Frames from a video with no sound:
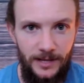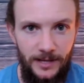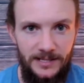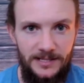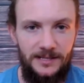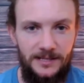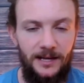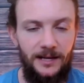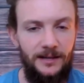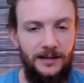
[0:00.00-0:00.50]

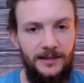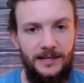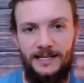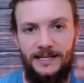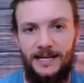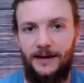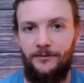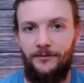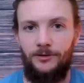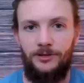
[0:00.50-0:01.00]
That's the
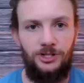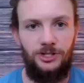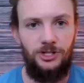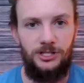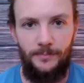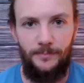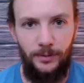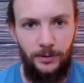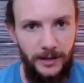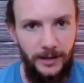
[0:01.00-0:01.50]
devil is
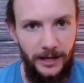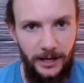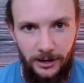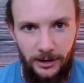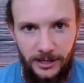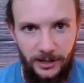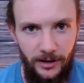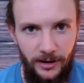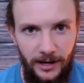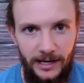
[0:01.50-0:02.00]
just a
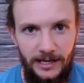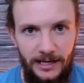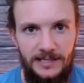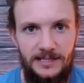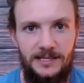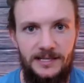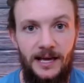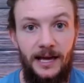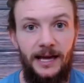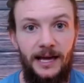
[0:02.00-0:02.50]
polarity, right?
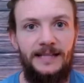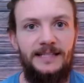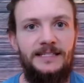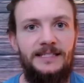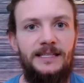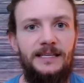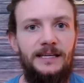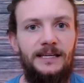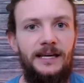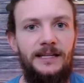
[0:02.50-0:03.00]
It's
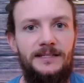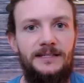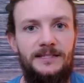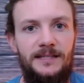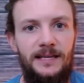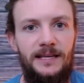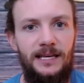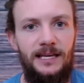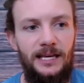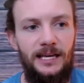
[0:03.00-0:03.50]

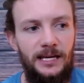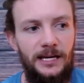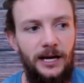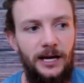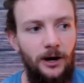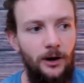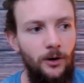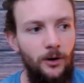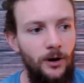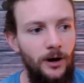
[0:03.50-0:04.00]
the
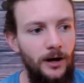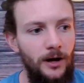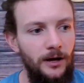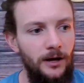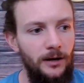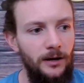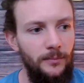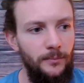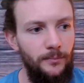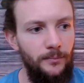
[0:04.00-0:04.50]
ego
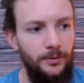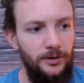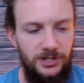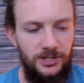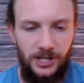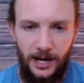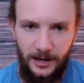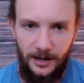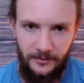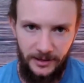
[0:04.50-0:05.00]

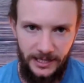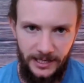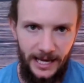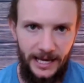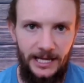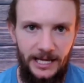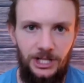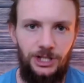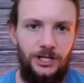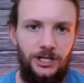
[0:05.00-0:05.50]

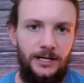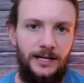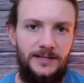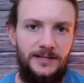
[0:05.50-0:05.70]
personification.